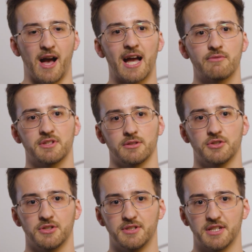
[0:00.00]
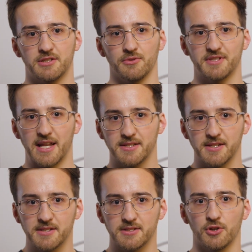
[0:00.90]
high resolution digital
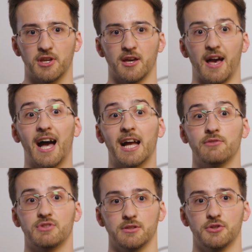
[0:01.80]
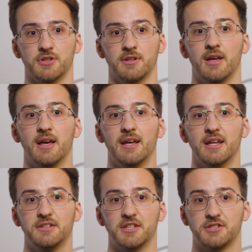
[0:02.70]
sensors, looking at high resolution
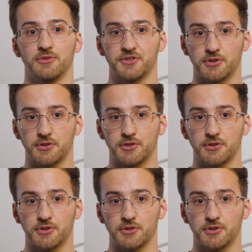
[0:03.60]
digital